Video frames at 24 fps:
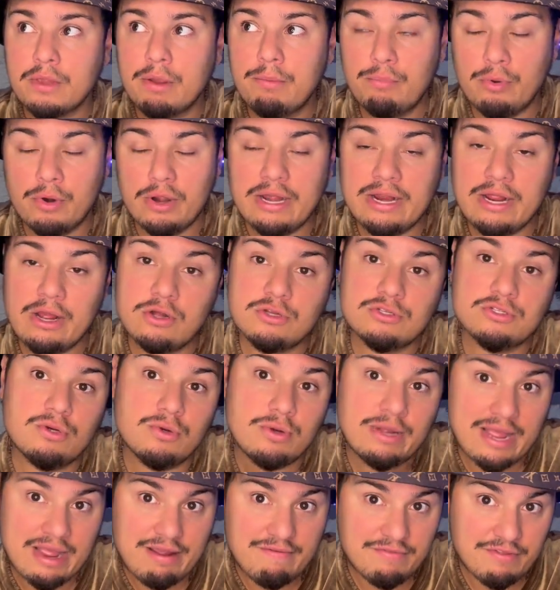Britney also
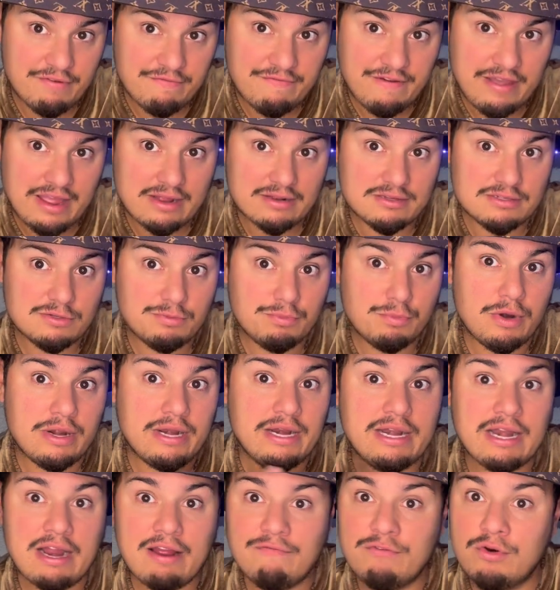gave the fans.
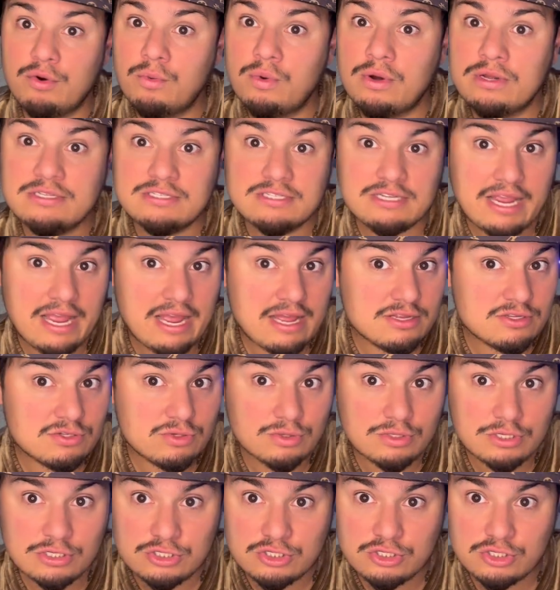Britney never once
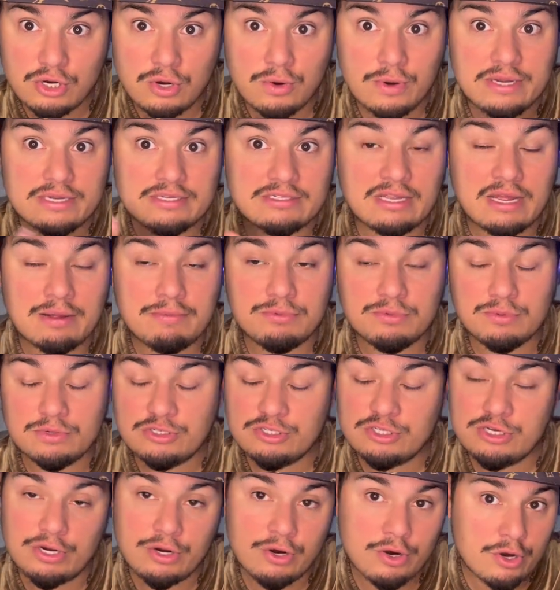canceled the show except when
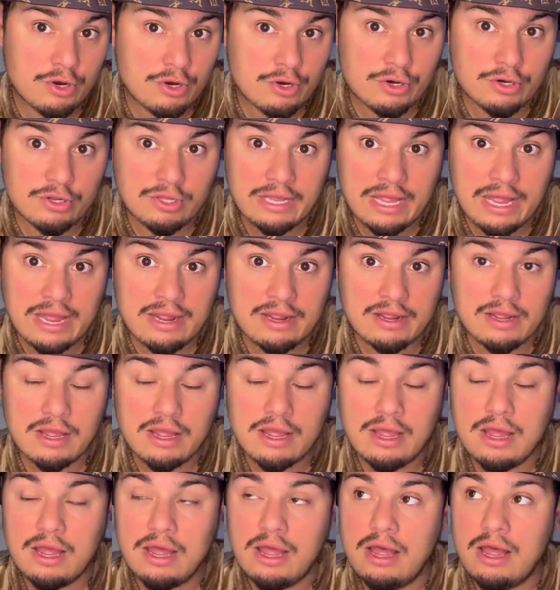she hurt her leg,
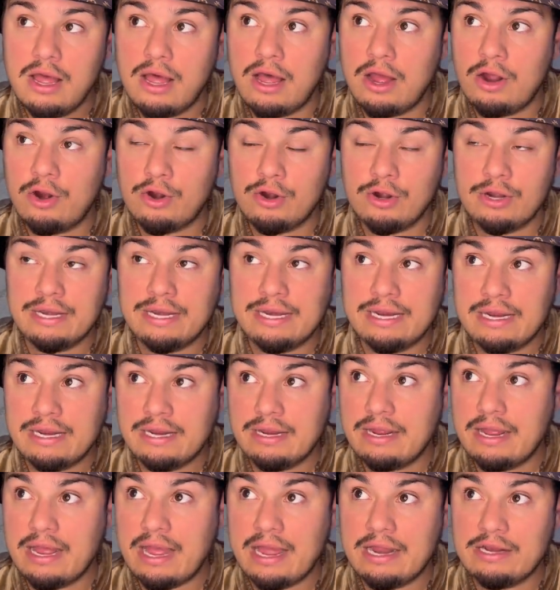her
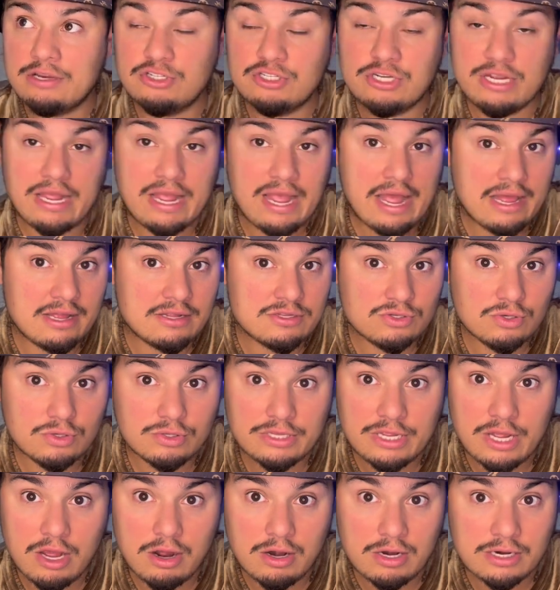knee, and she canceled
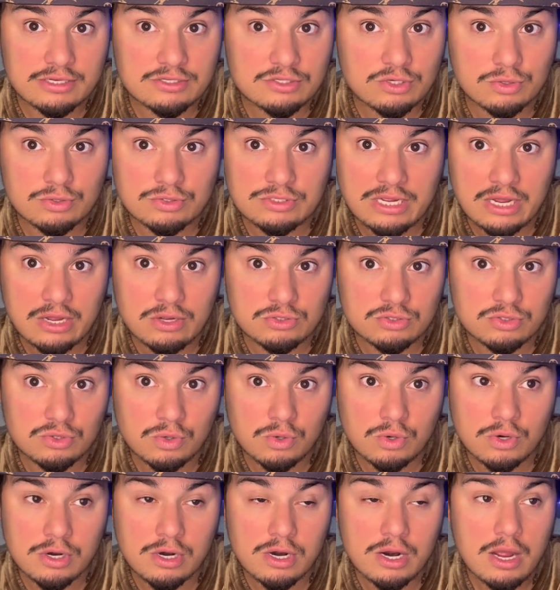the Onyx Hotel
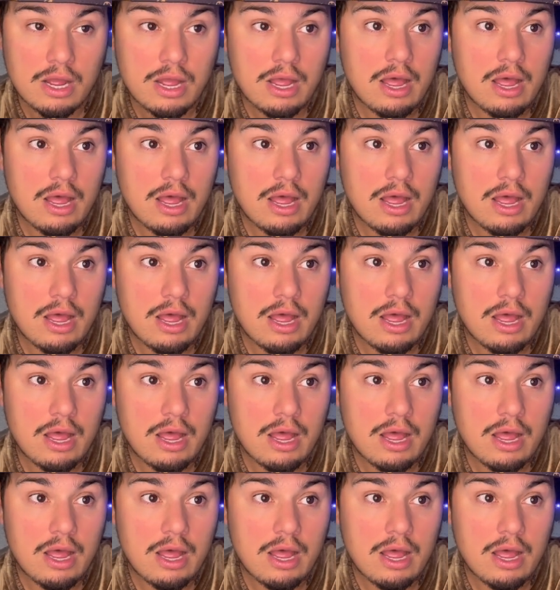tour.